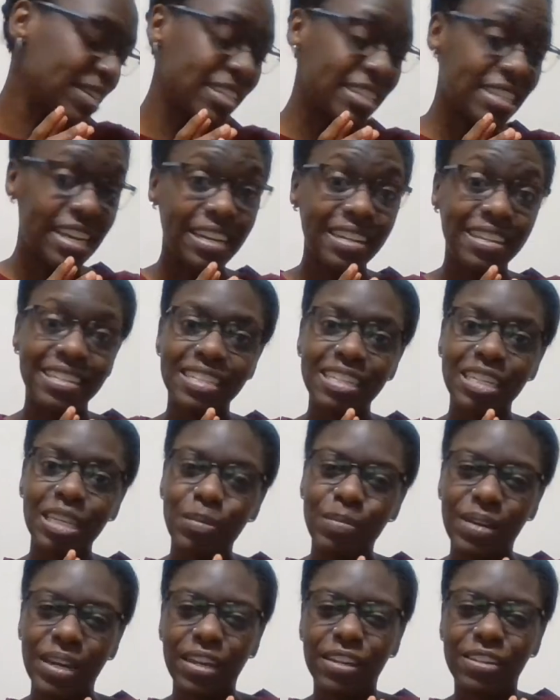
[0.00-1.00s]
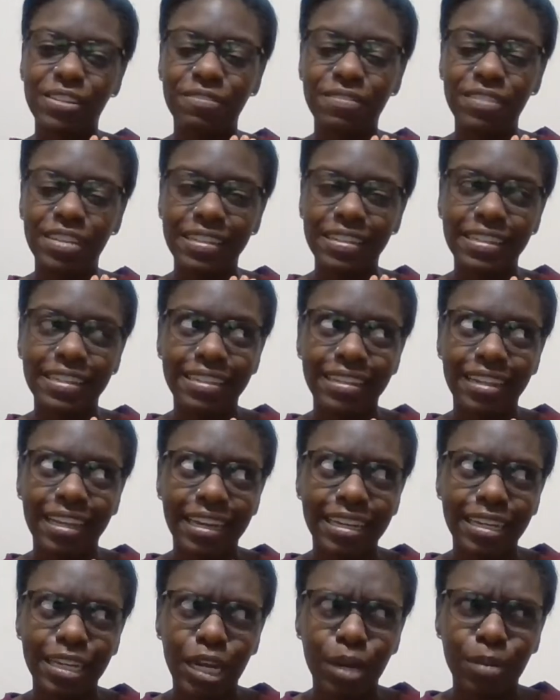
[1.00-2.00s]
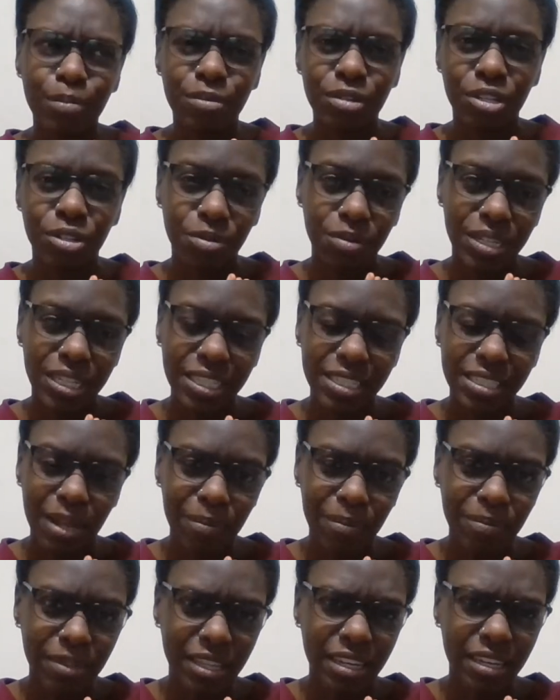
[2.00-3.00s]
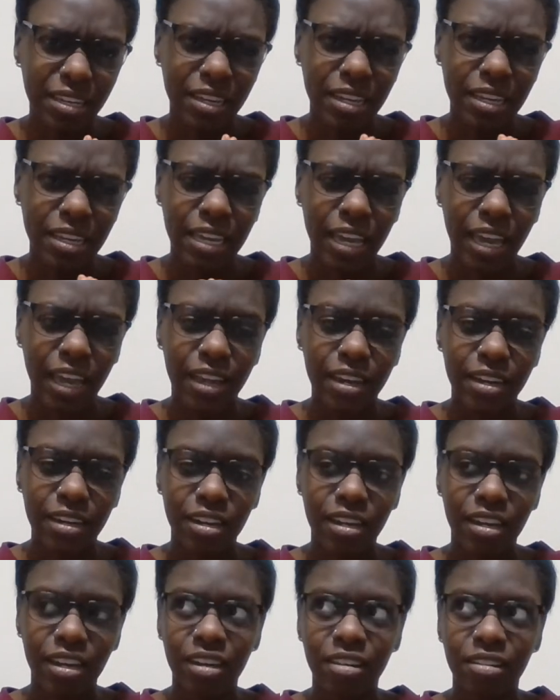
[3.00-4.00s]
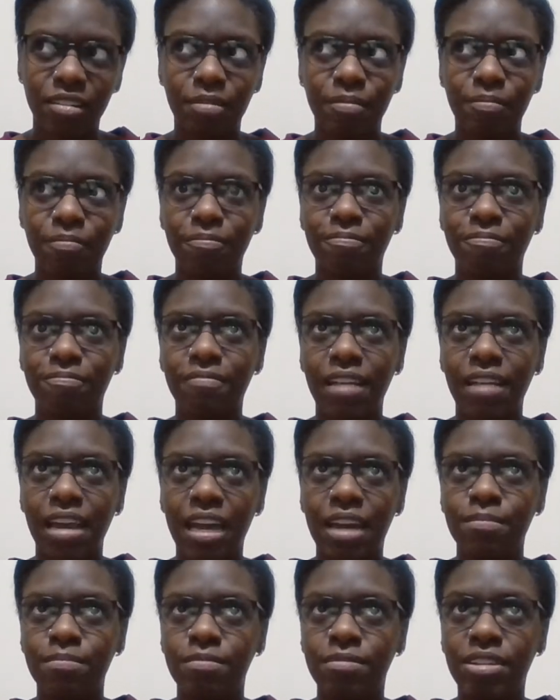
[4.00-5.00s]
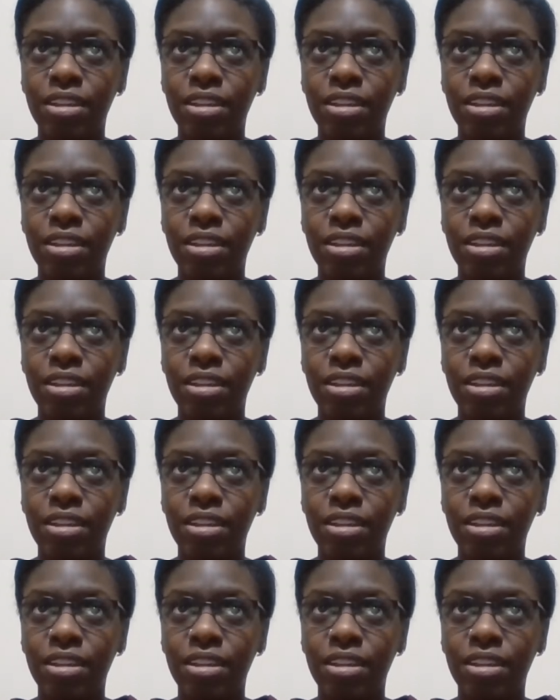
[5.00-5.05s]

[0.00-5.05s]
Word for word: excited to get back to feeling like I'm doing something again. I'm